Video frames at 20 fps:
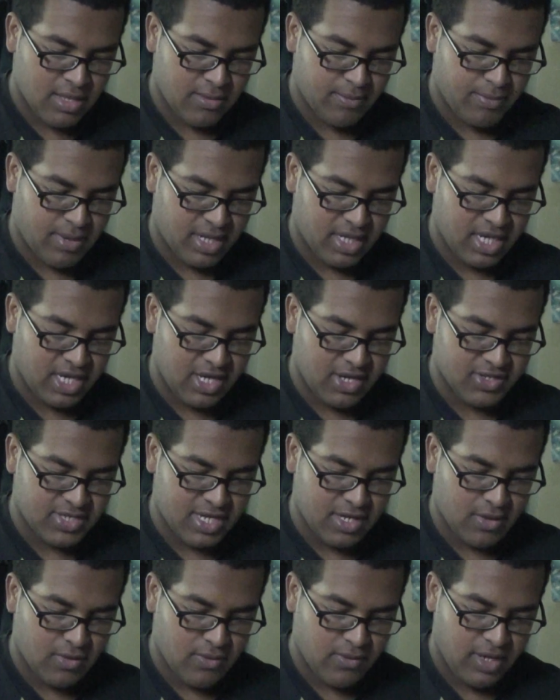Buggy yells
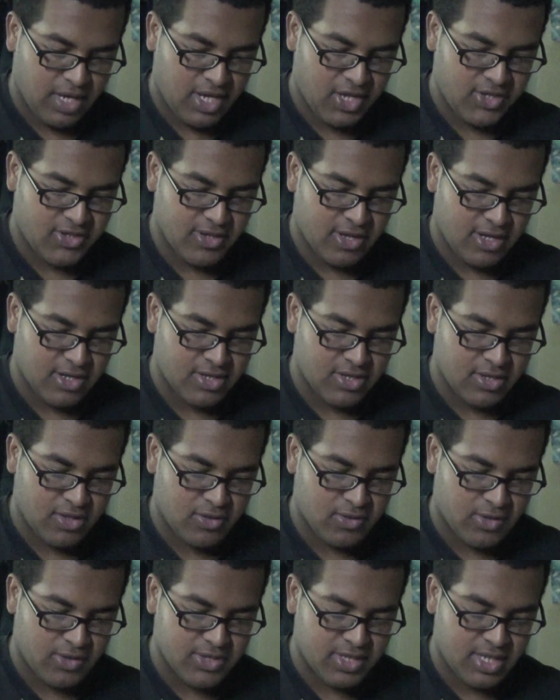out, "He's our
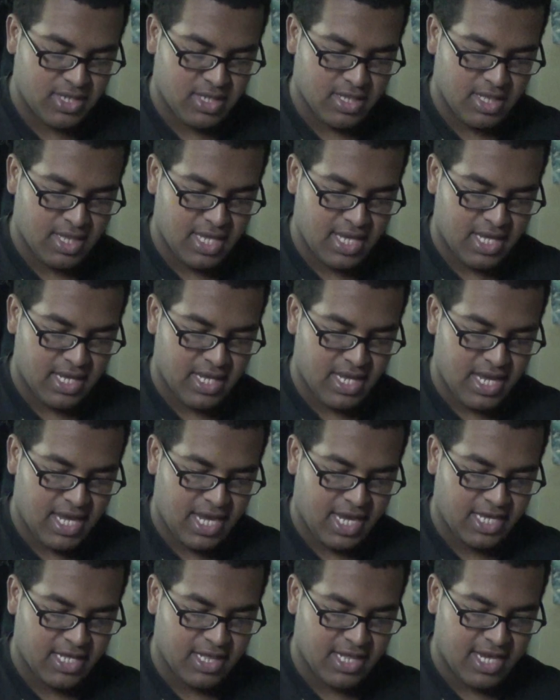golden
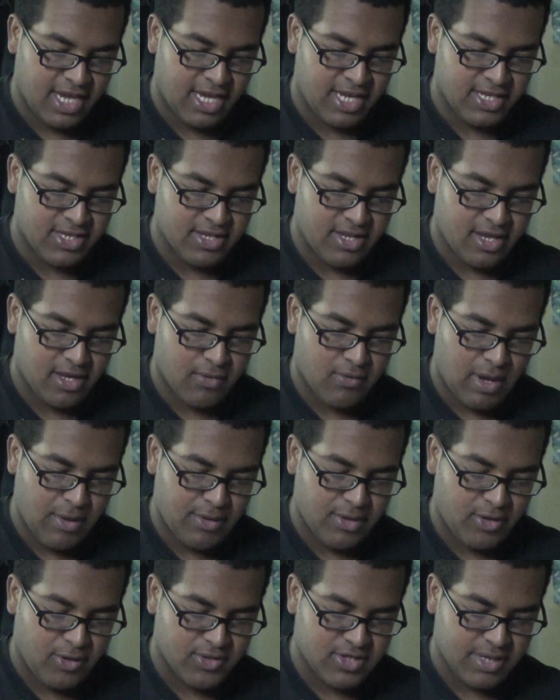egg laying duck. Why
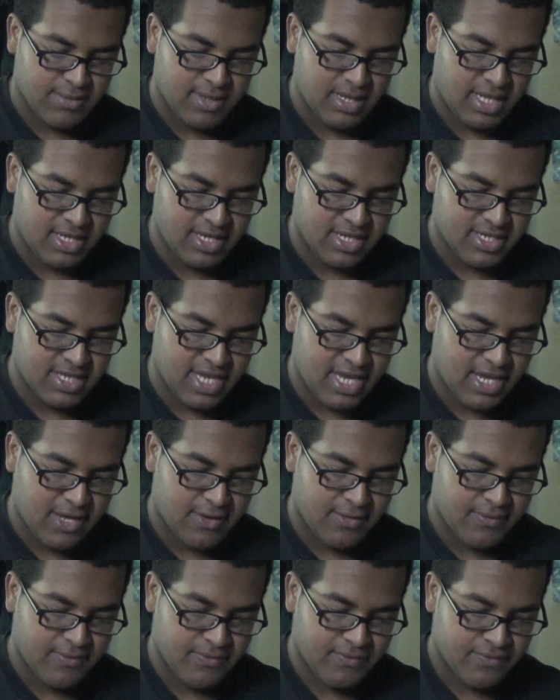would we do something like this
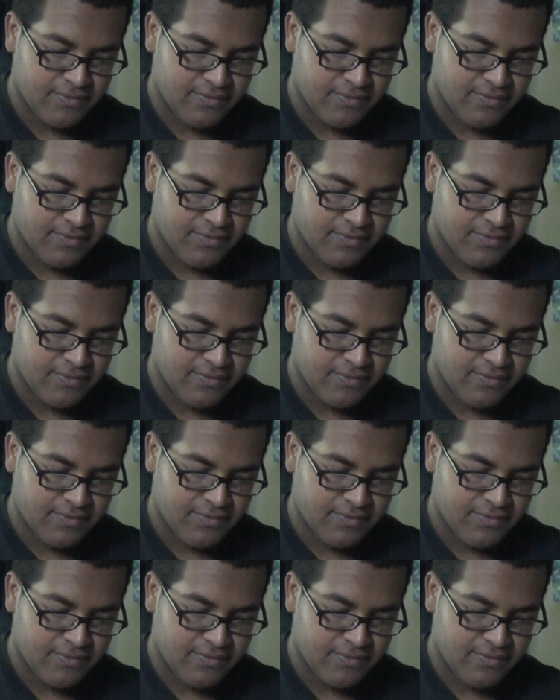now?"